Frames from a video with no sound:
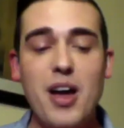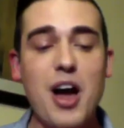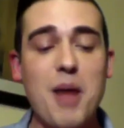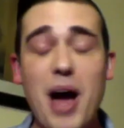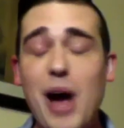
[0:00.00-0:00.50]

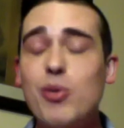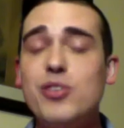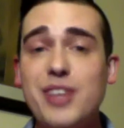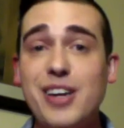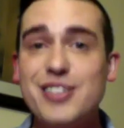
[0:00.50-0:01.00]
I will
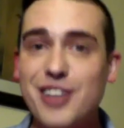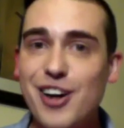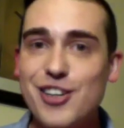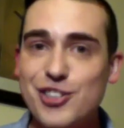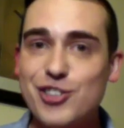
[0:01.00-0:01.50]
stay in
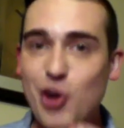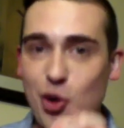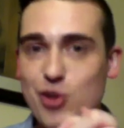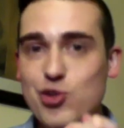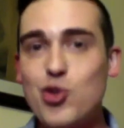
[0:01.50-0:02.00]
touch. Go
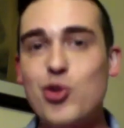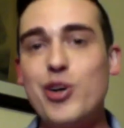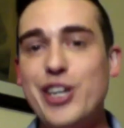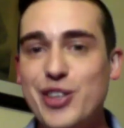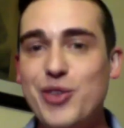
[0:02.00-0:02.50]

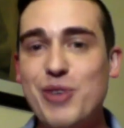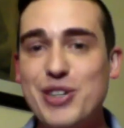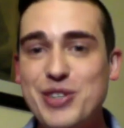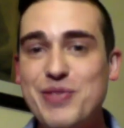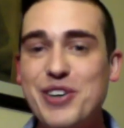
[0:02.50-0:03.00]
enjoy
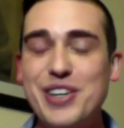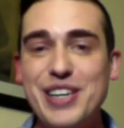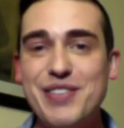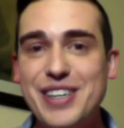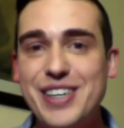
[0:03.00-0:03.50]
your
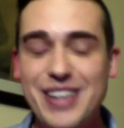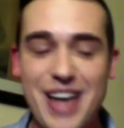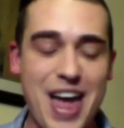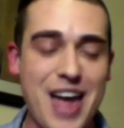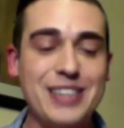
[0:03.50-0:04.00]
evening.
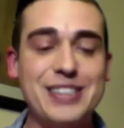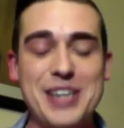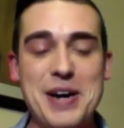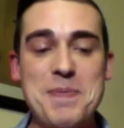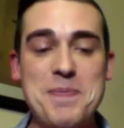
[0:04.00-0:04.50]
And
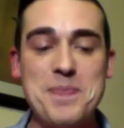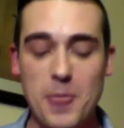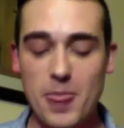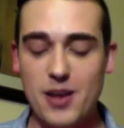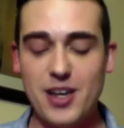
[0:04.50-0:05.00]

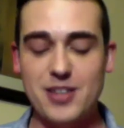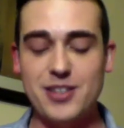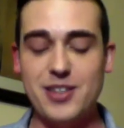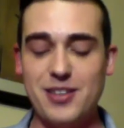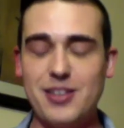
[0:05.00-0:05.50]

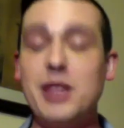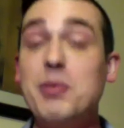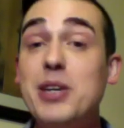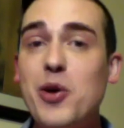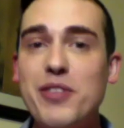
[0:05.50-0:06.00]
let me
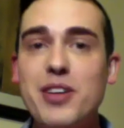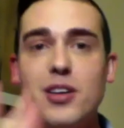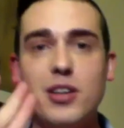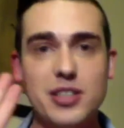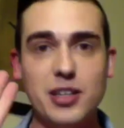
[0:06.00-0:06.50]
know,
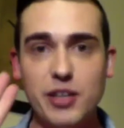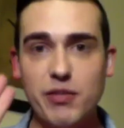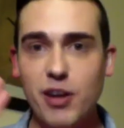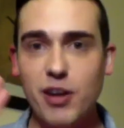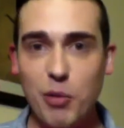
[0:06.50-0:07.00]
is it Live
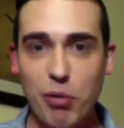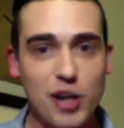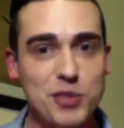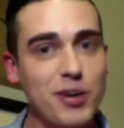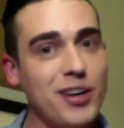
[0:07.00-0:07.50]
Long and
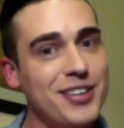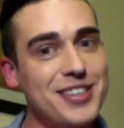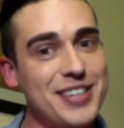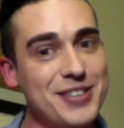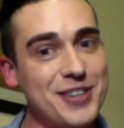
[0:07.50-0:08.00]
Prosper? Is
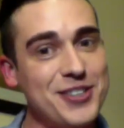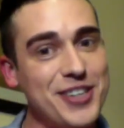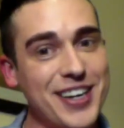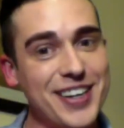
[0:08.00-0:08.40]
that Star Trek?